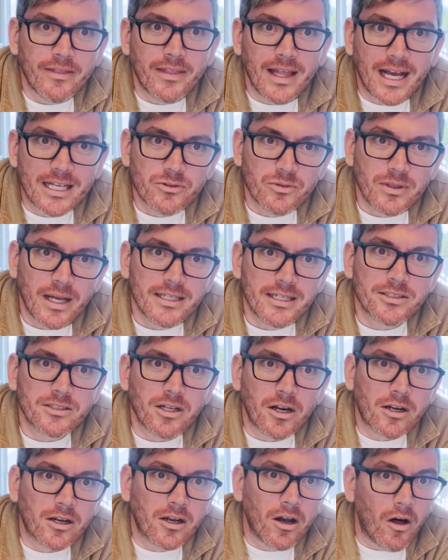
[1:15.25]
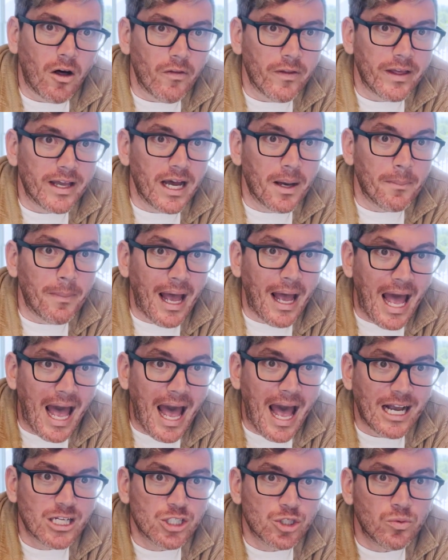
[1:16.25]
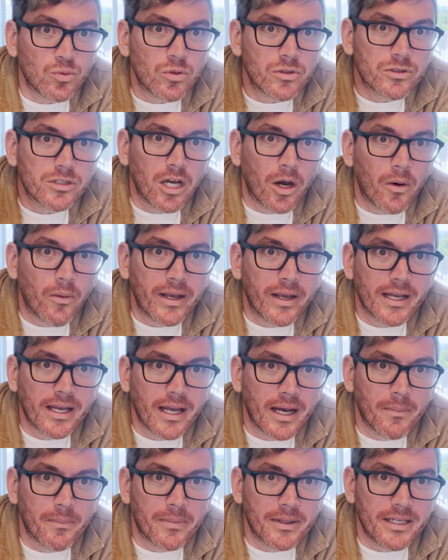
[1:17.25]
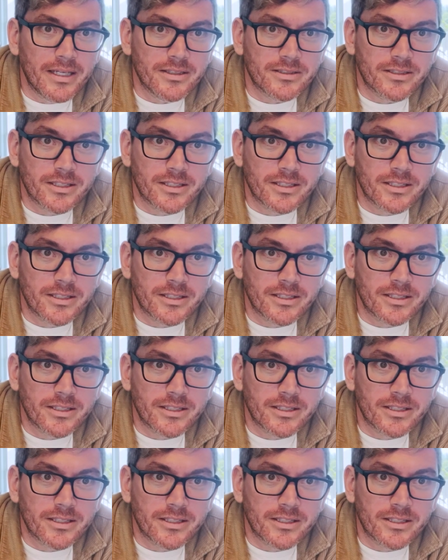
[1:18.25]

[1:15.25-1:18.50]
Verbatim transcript: that's when I start calling up actual towing companies